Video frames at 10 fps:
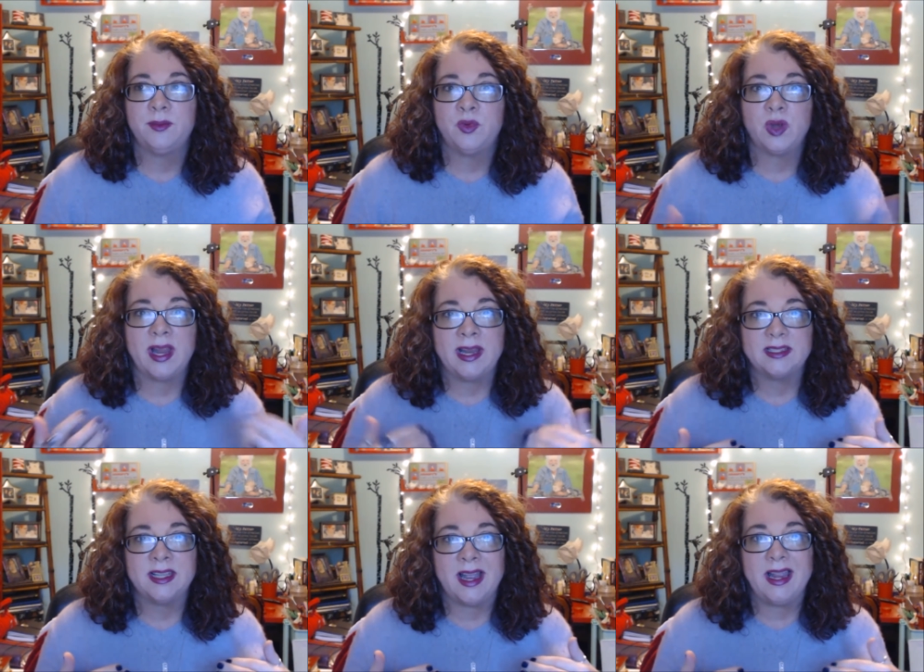the more
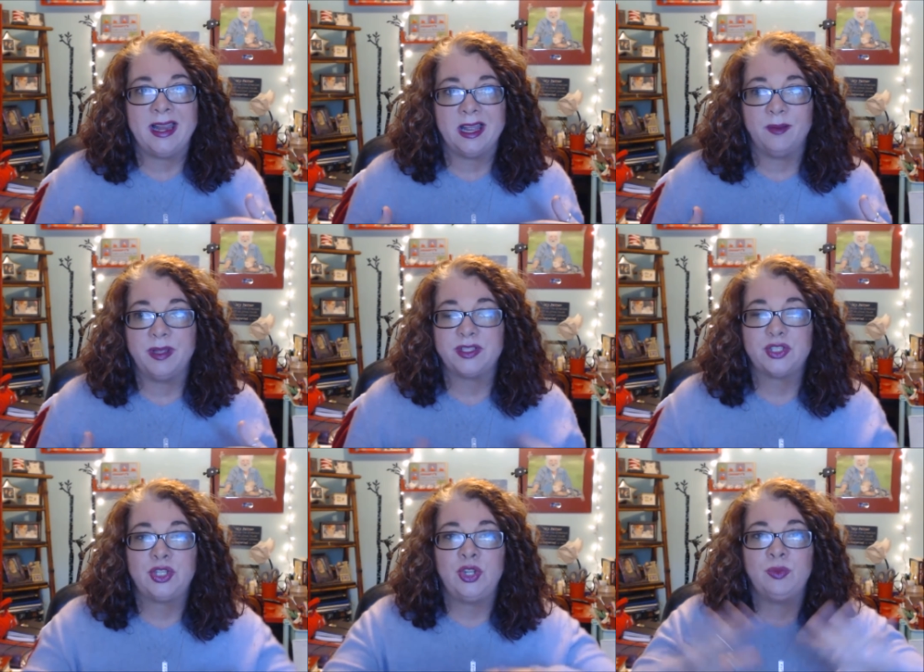antsy I am.
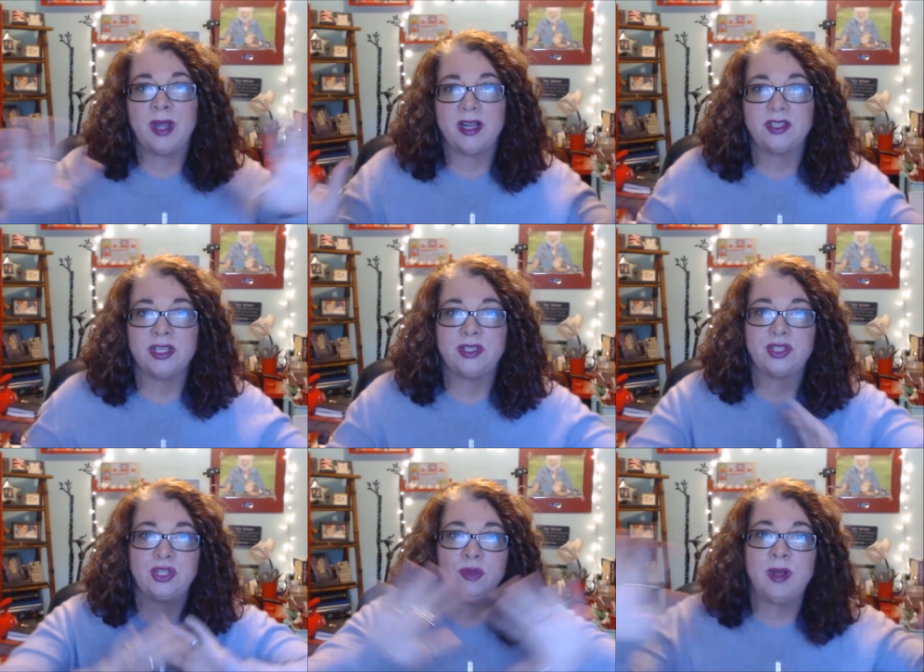It's too much.
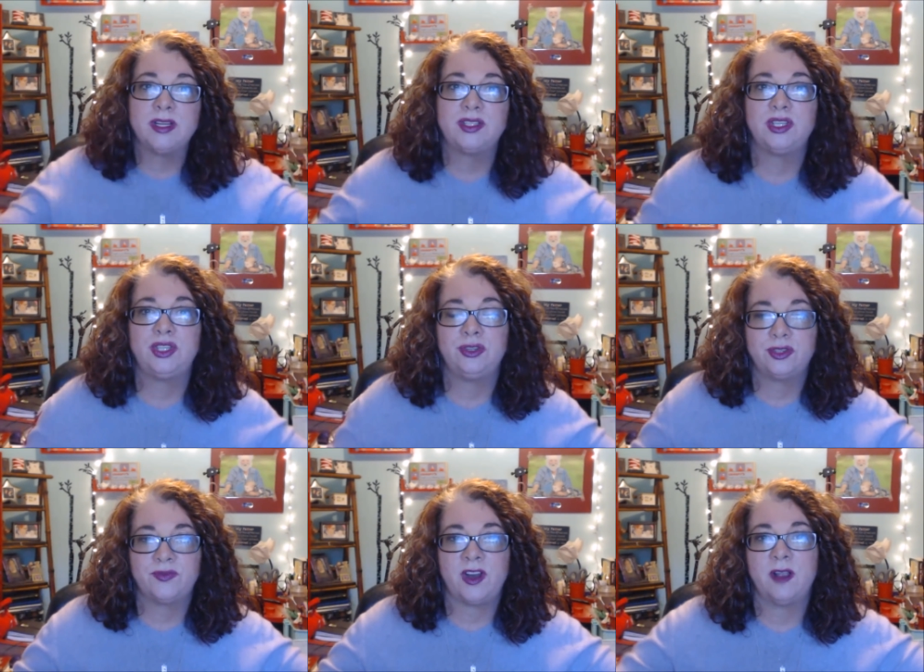It's too much to
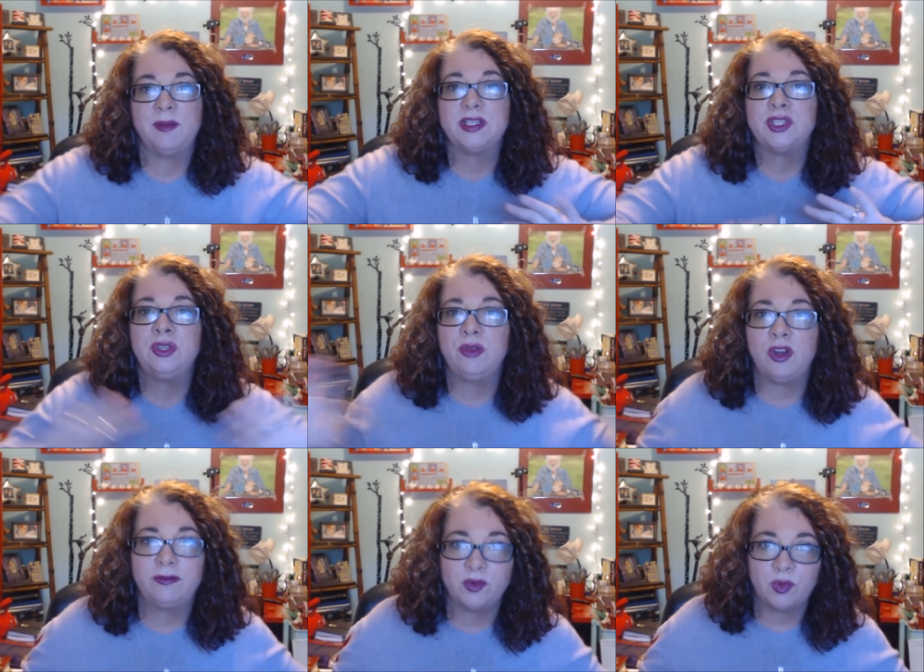choose from. It's too
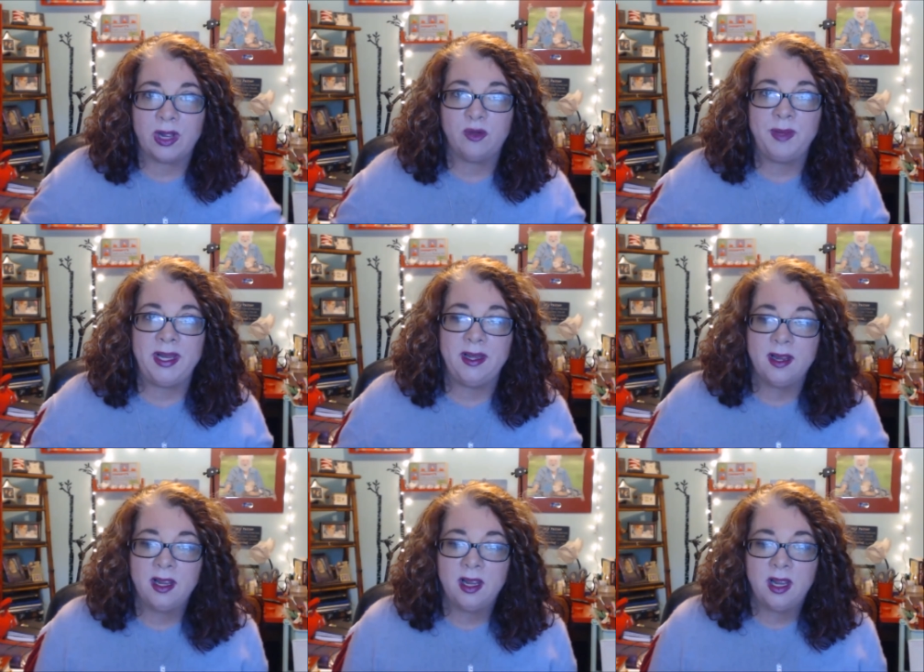
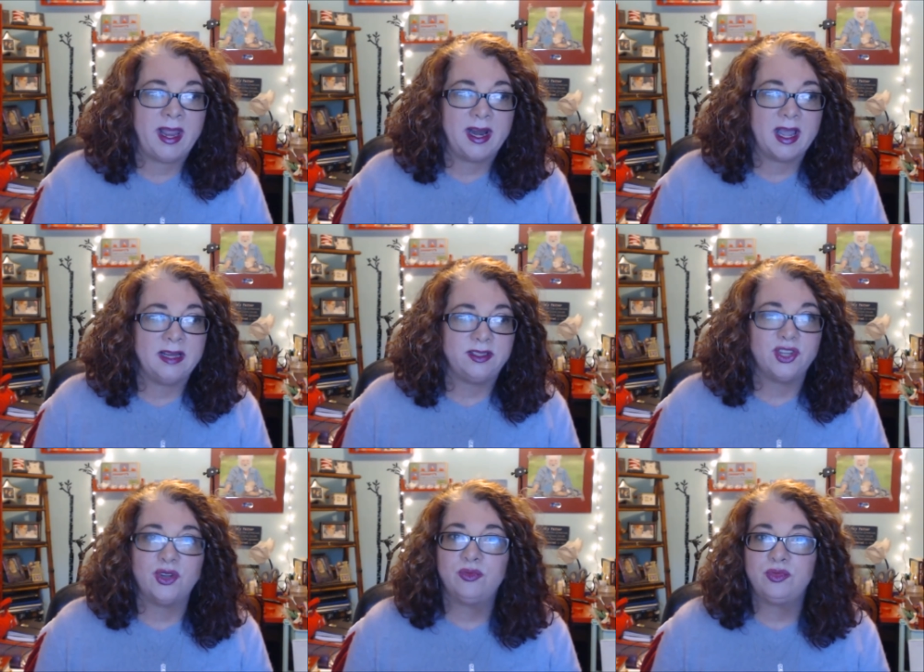overwhelming. And I
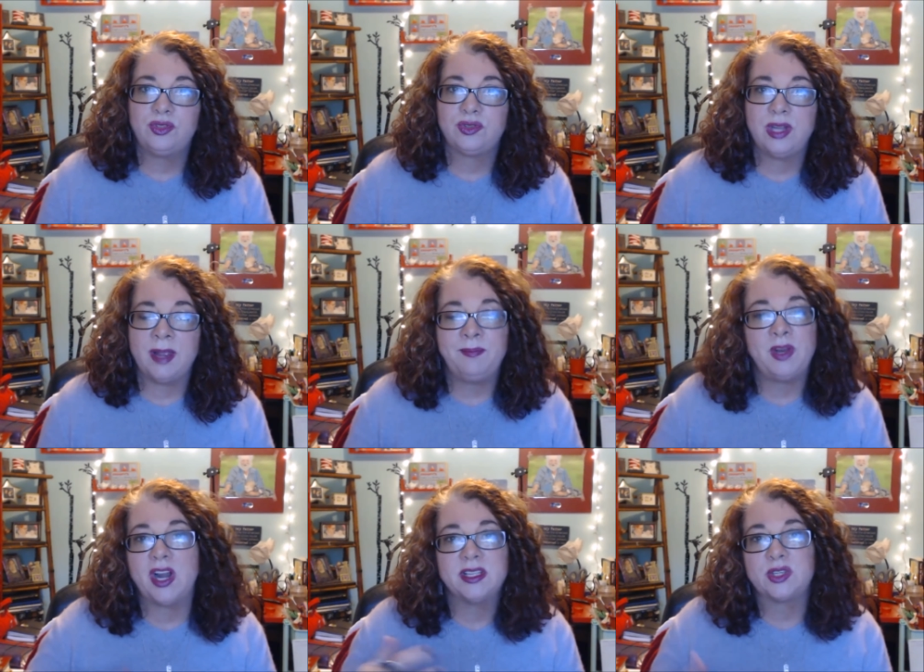don't, am
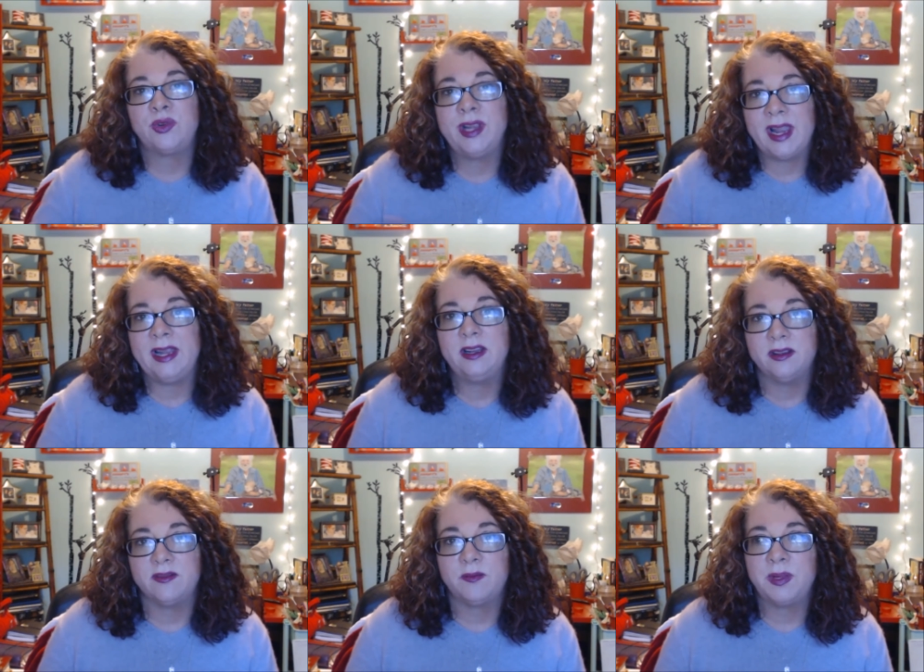not as
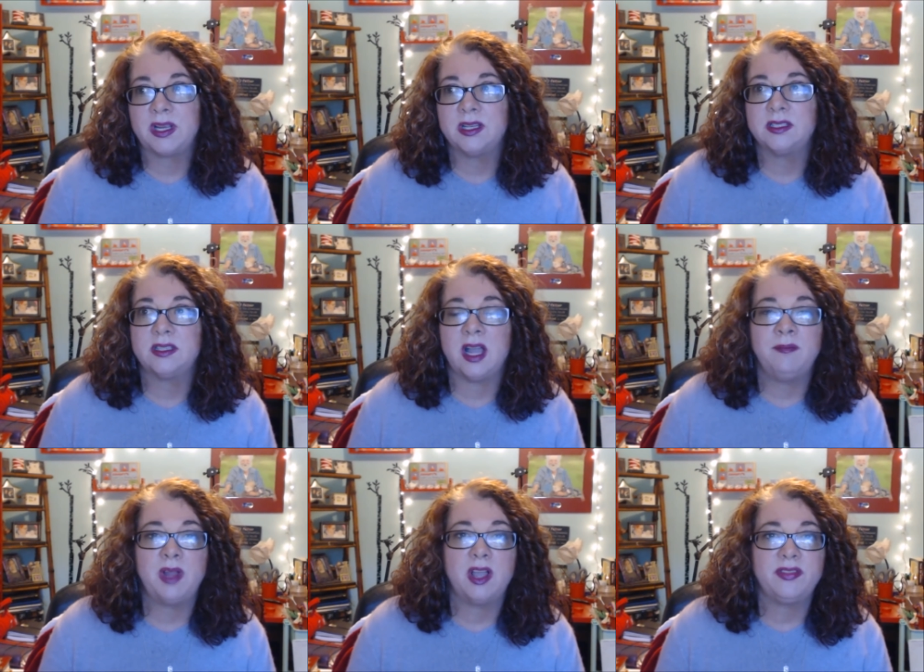creative because
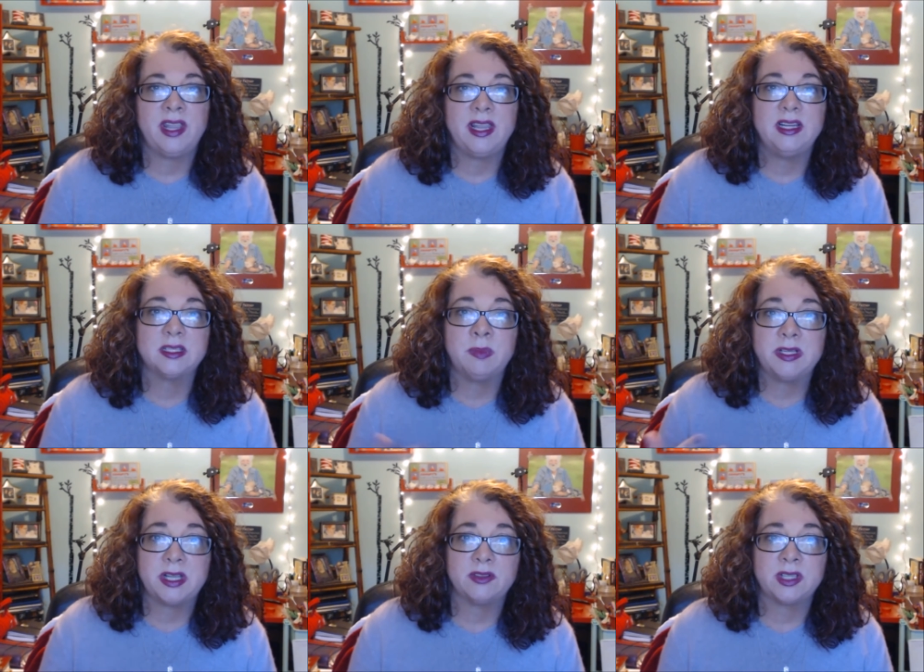I'm not thinking as
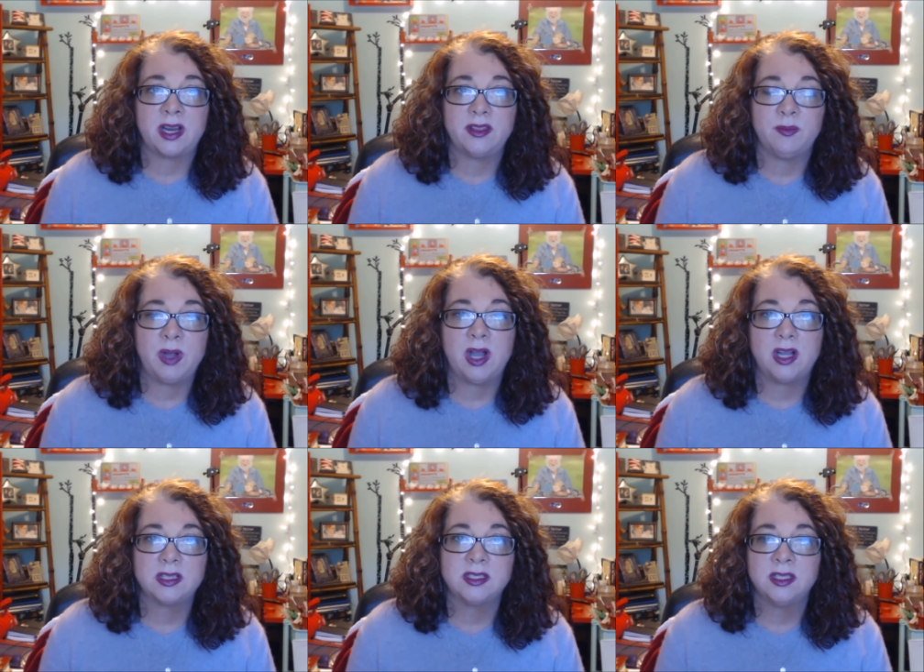much outside of the
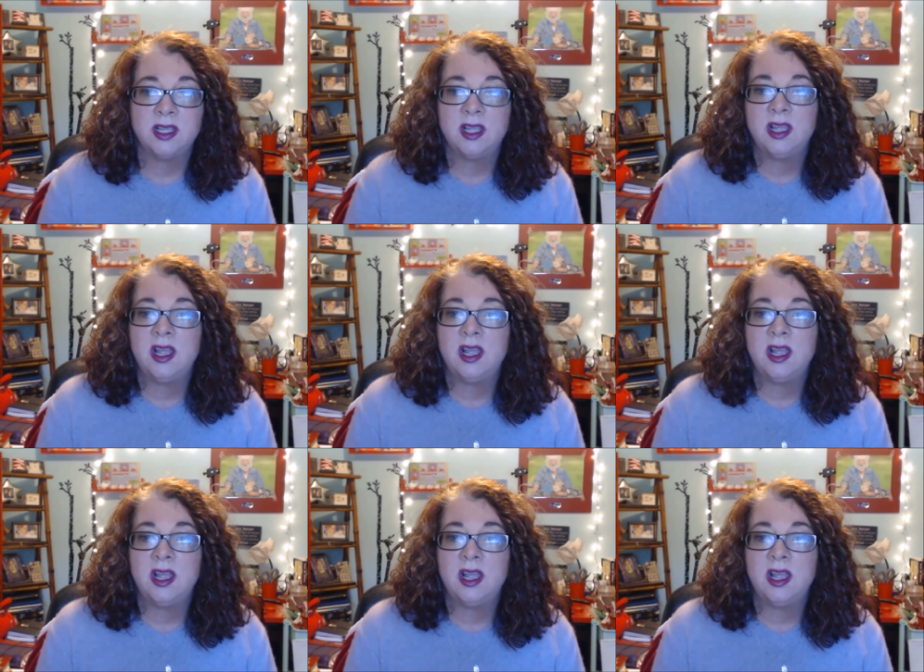box